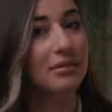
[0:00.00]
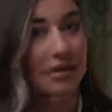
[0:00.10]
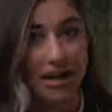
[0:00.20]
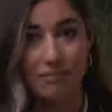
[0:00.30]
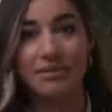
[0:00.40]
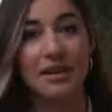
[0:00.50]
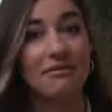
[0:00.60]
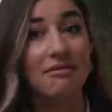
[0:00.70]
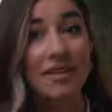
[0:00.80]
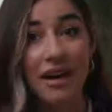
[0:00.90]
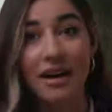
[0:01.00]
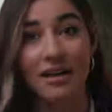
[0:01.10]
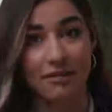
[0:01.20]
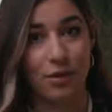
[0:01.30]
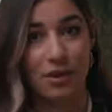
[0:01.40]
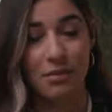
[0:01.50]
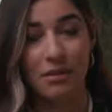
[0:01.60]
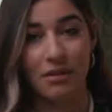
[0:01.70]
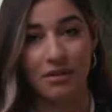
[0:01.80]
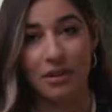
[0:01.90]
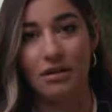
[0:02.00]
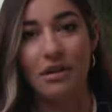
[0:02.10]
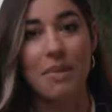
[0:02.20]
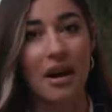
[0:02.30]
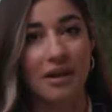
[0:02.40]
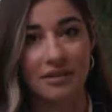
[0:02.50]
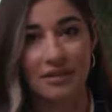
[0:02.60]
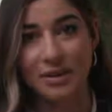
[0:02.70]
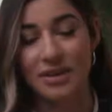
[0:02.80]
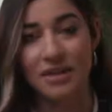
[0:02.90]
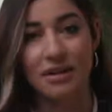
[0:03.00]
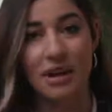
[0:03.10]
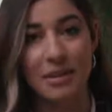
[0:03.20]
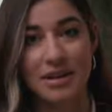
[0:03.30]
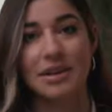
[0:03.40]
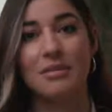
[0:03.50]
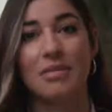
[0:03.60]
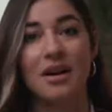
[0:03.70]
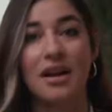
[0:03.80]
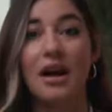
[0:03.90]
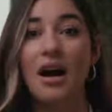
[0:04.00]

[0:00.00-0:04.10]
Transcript: I think, very affordable, you know, comparatively with other e-bikes on the market,